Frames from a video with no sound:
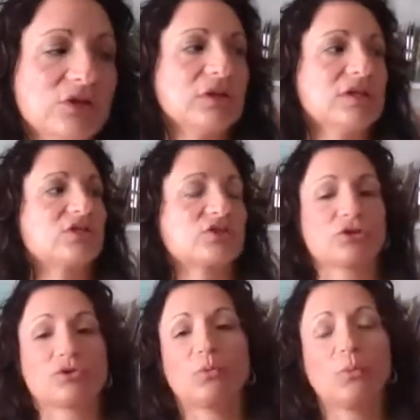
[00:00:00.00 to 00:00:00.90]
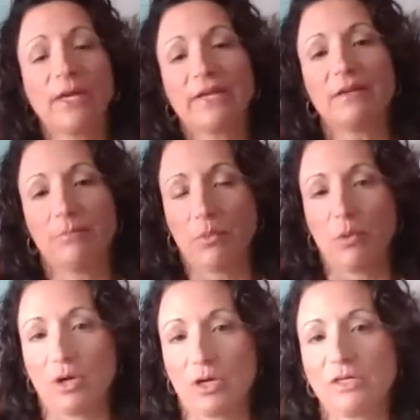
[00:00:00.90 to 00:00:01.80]
you can search
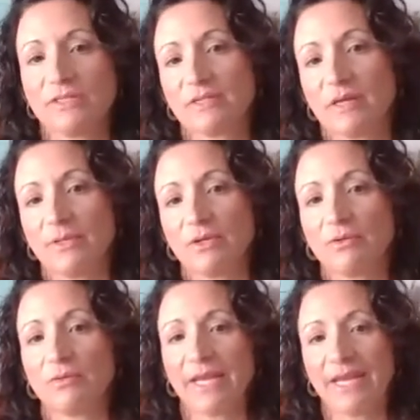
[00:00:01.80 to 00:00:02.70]
Whitmore, WHITMOR,